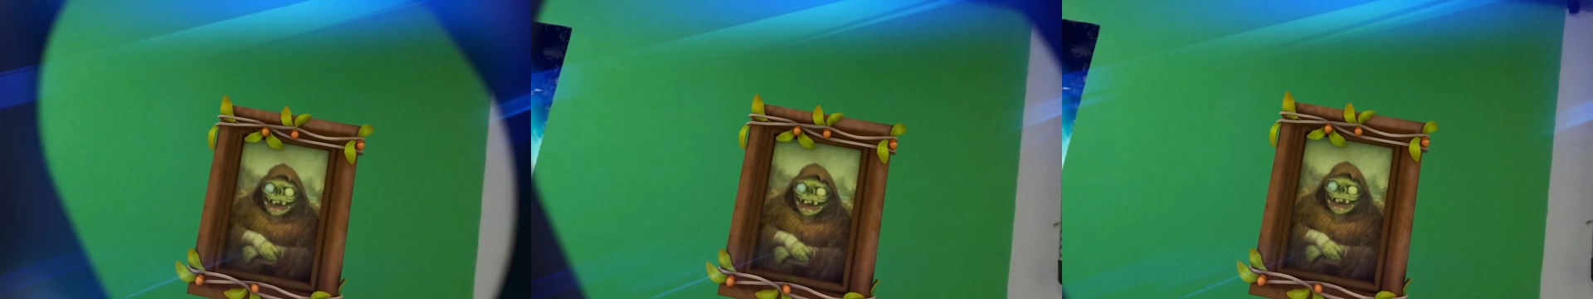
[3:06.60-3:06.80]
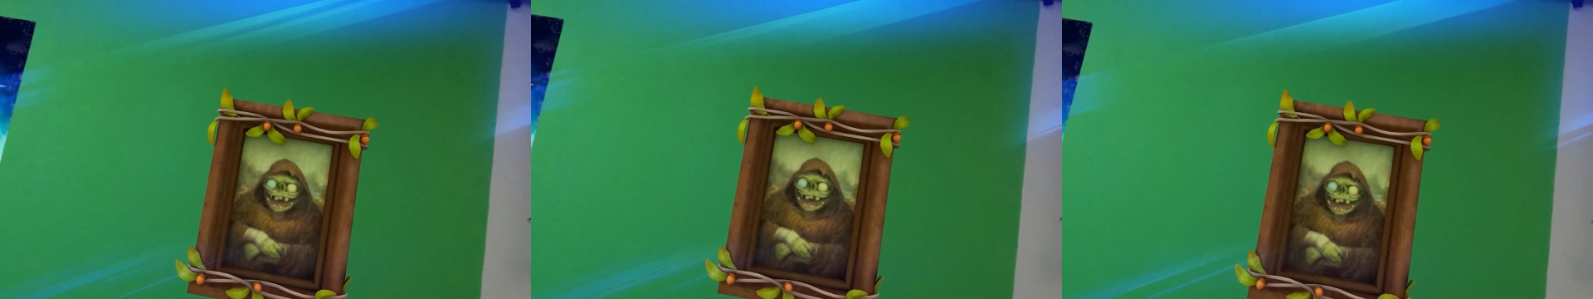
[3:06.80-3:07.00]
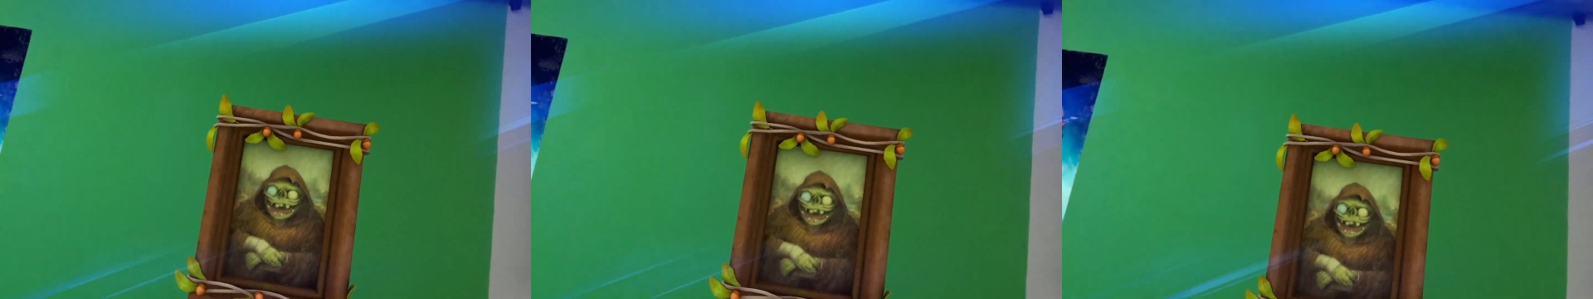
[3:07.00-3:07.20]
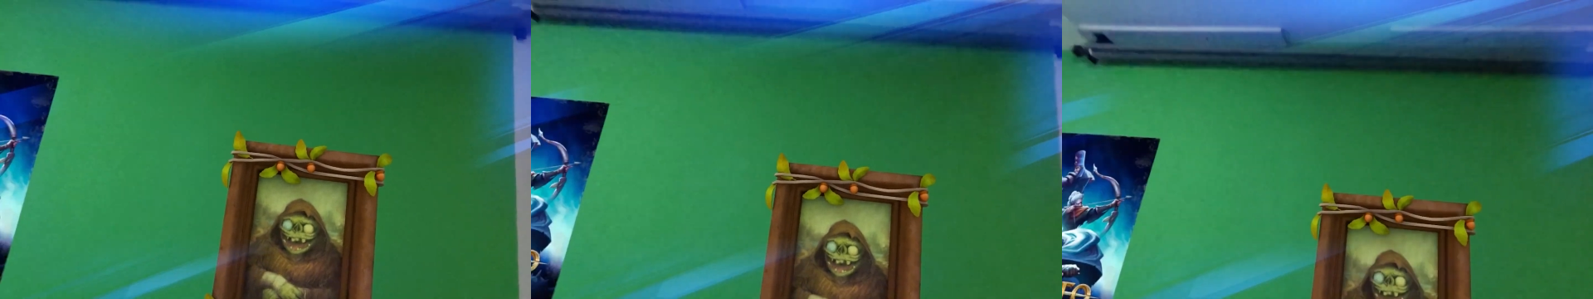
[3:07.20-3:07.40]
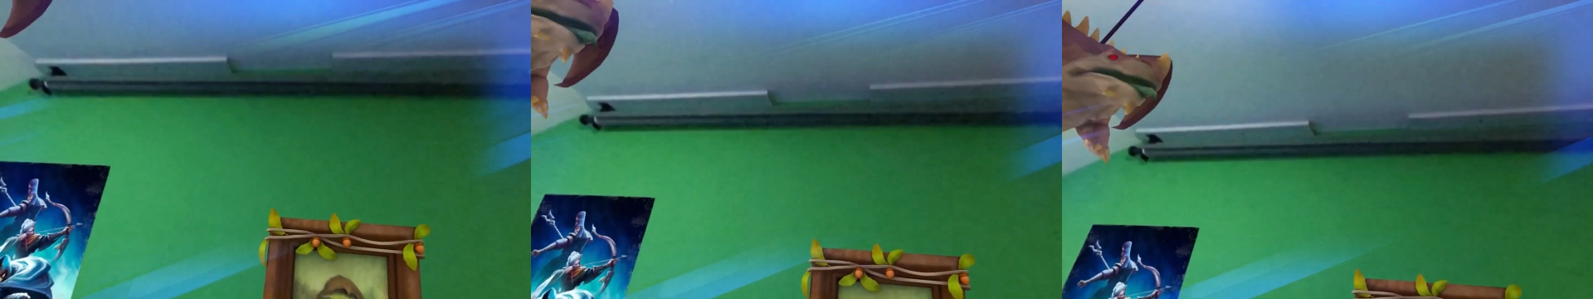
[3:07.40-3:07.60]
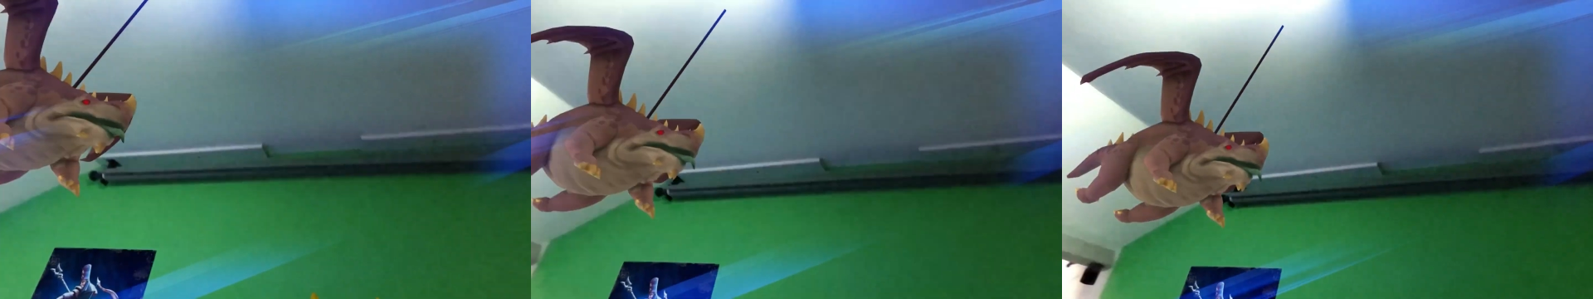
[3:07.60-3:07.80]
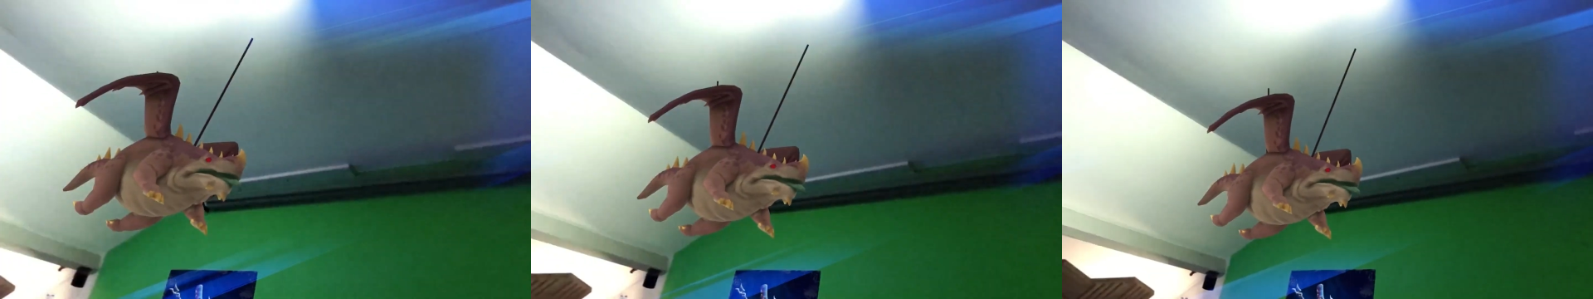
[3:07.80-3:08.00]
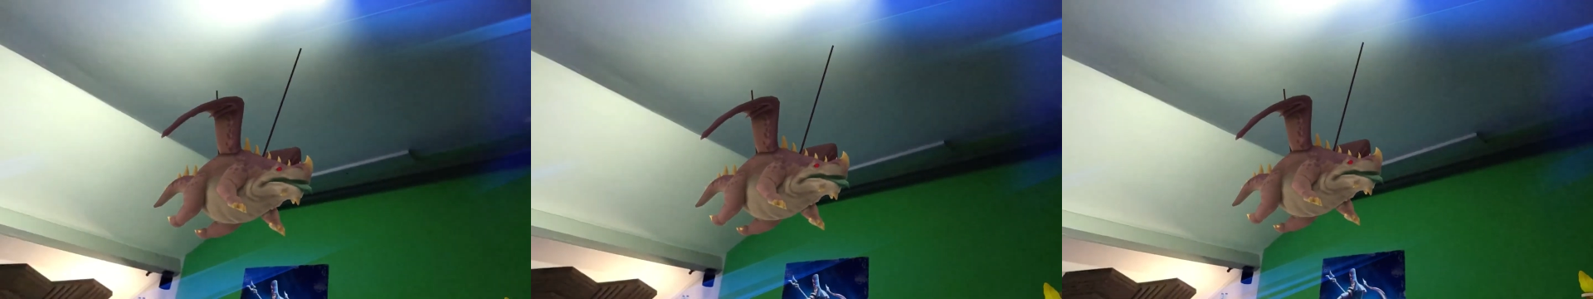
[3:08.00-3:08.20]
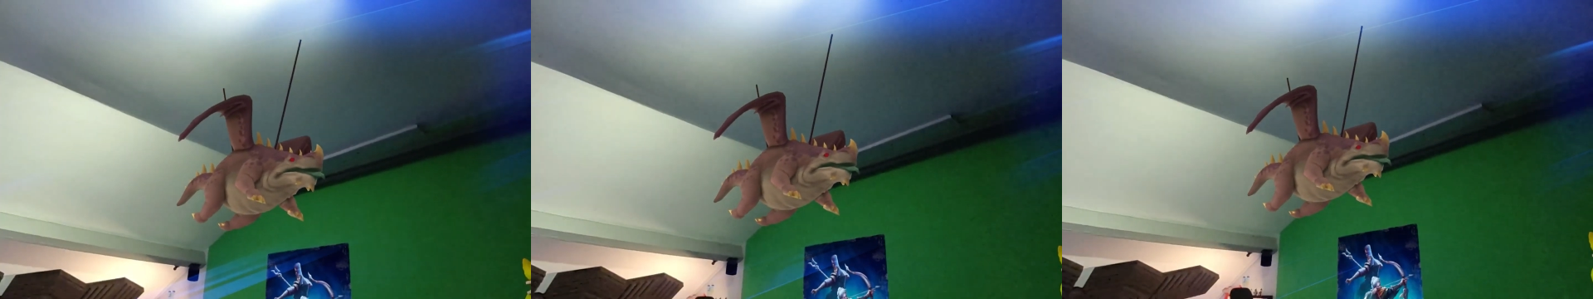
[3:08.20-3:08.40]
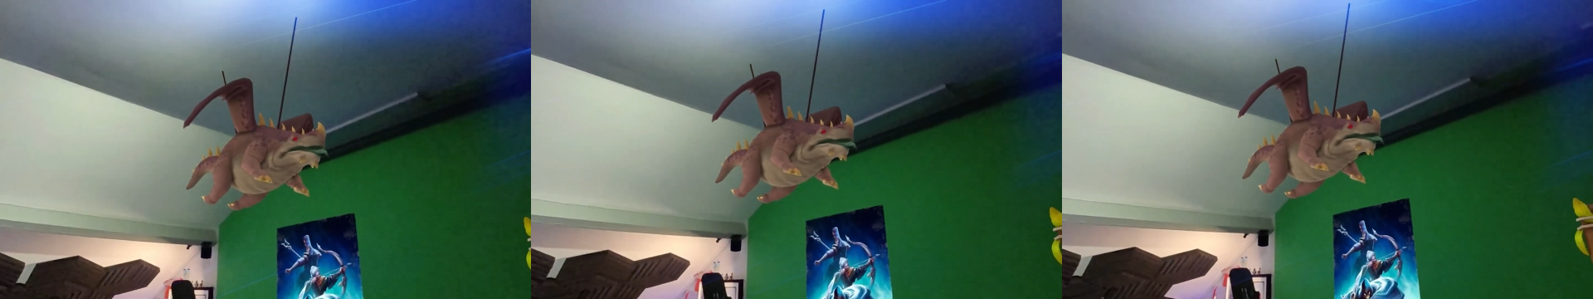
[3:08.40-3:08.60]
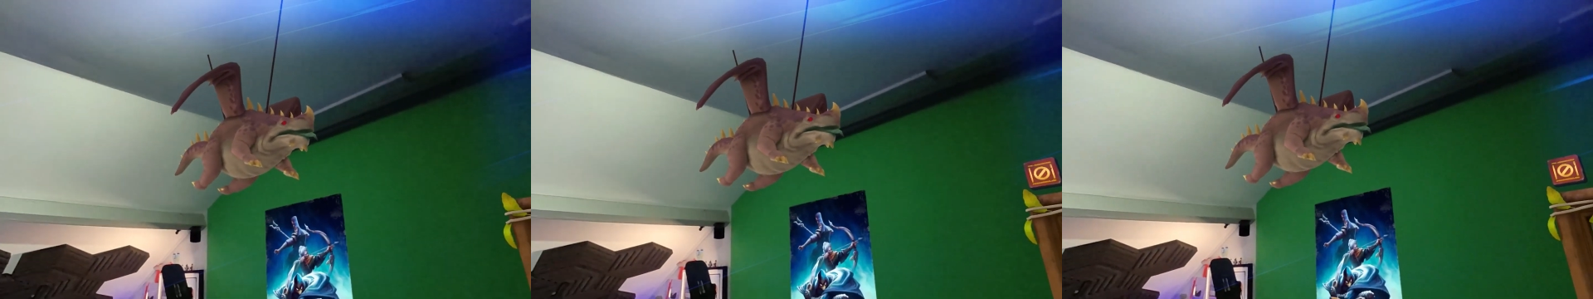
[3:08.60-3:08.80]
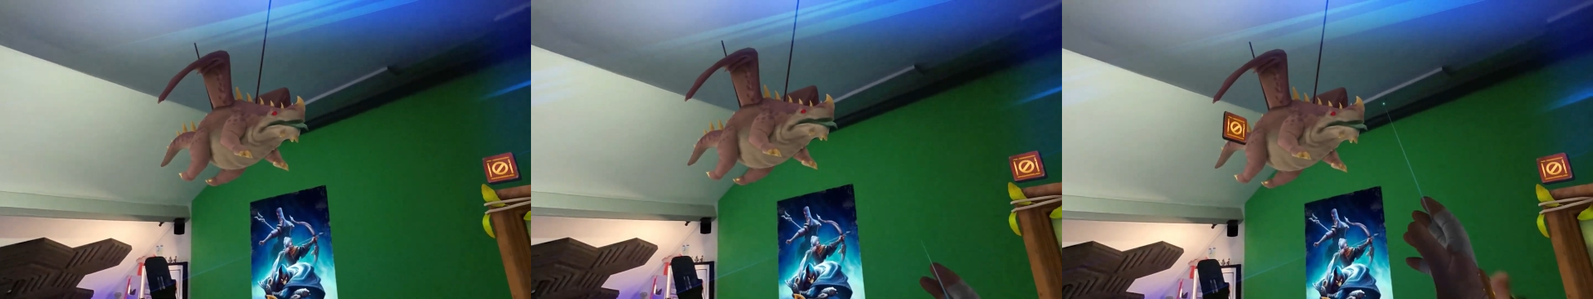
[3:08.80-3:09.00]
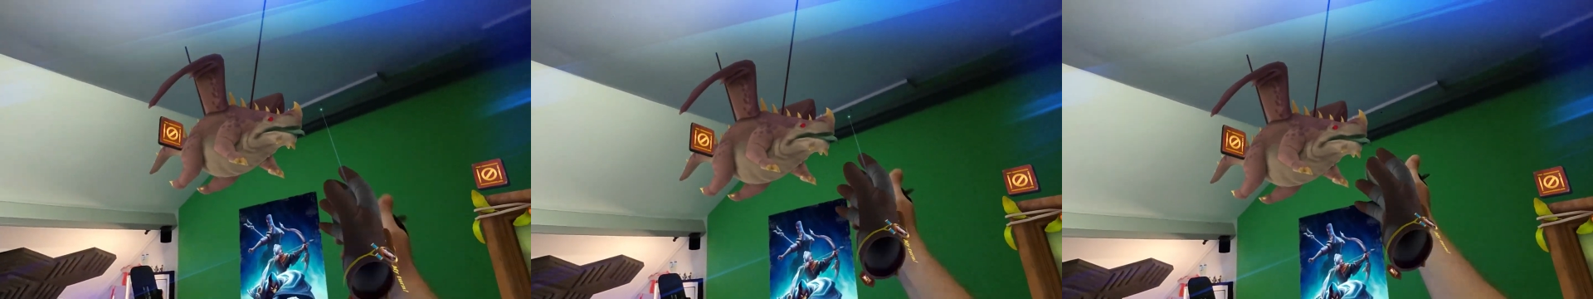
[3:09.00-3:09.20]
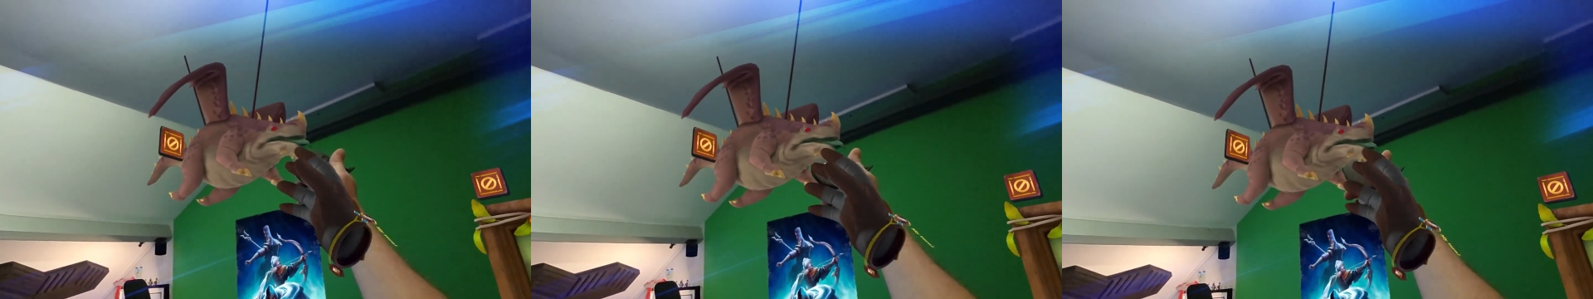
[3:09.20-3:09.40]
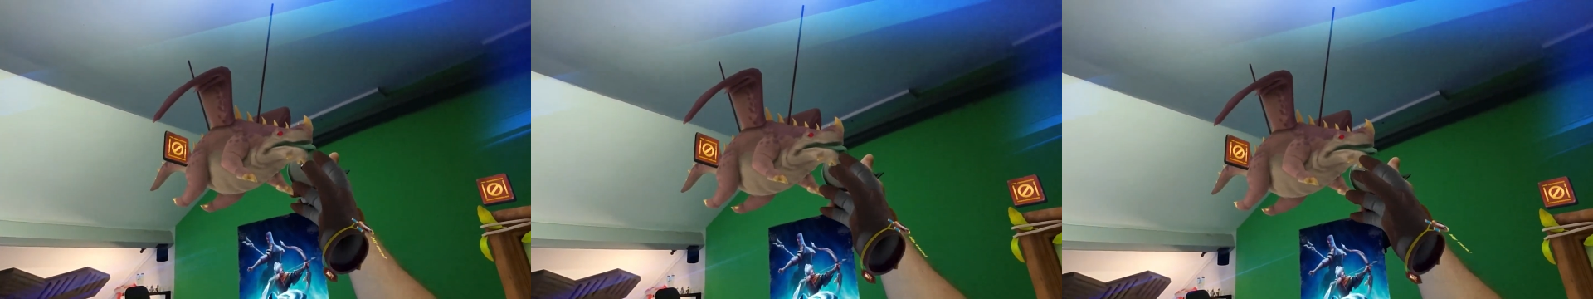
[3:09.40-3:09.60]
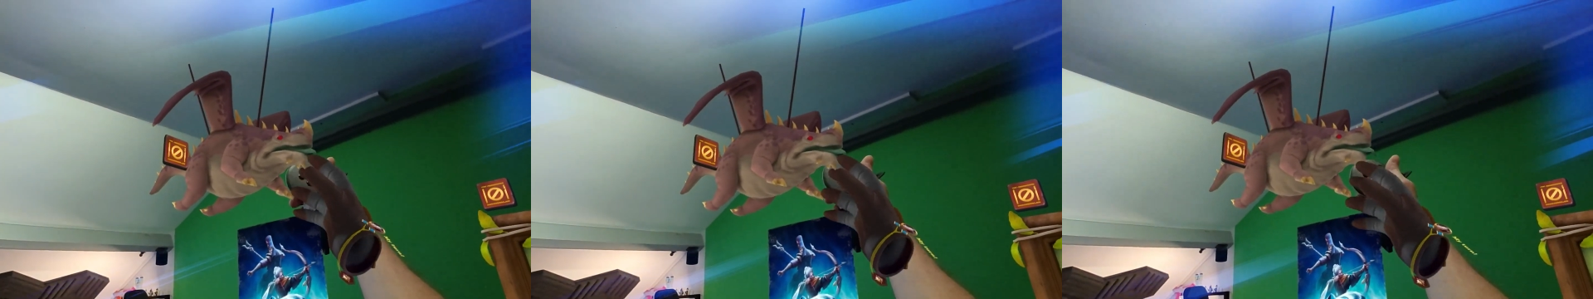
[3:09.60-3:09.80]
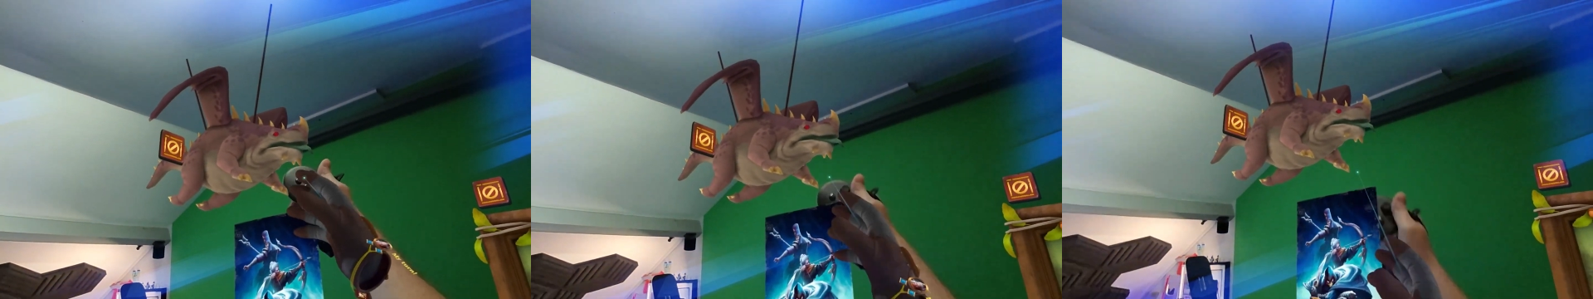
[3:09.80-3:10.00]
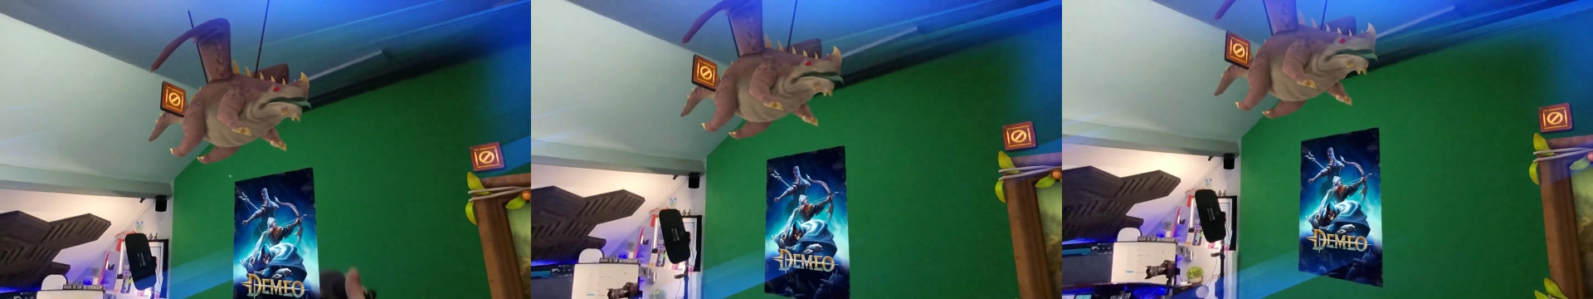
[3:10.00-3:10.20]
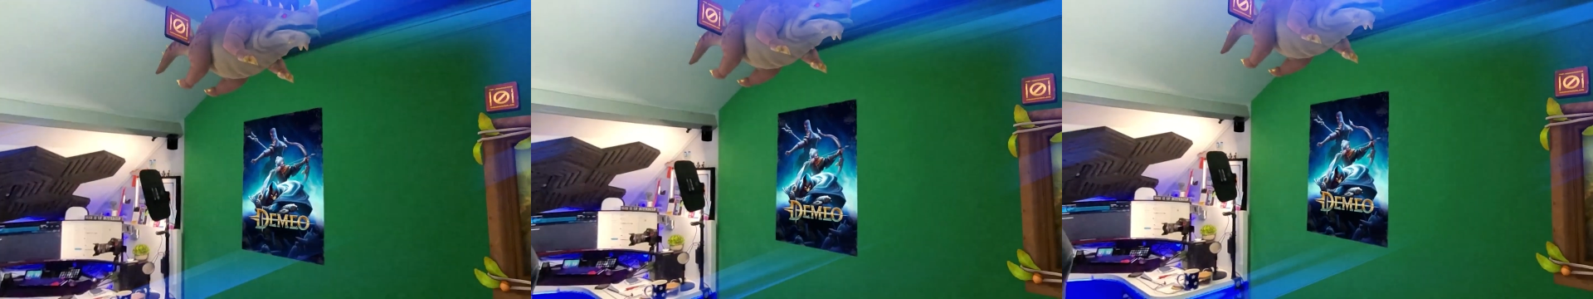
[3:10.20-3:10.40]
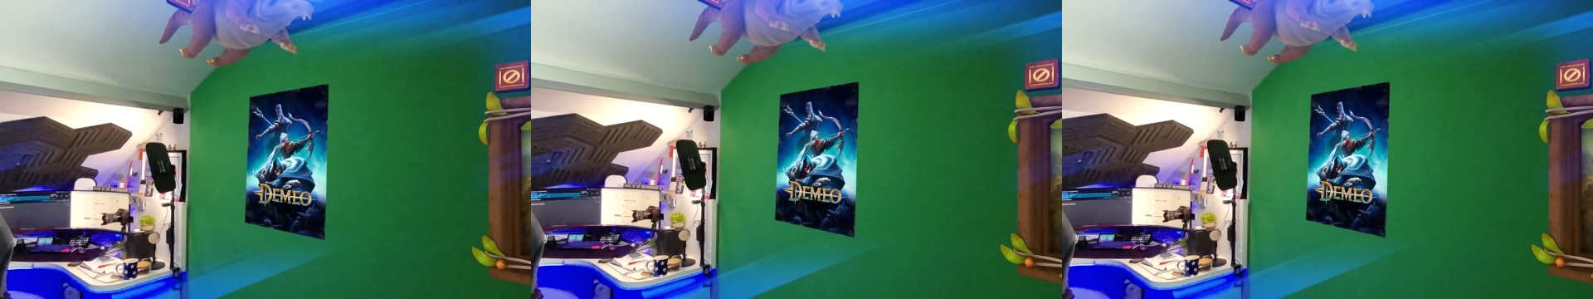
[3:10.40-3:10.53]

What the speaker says: [unreadable: no face in view]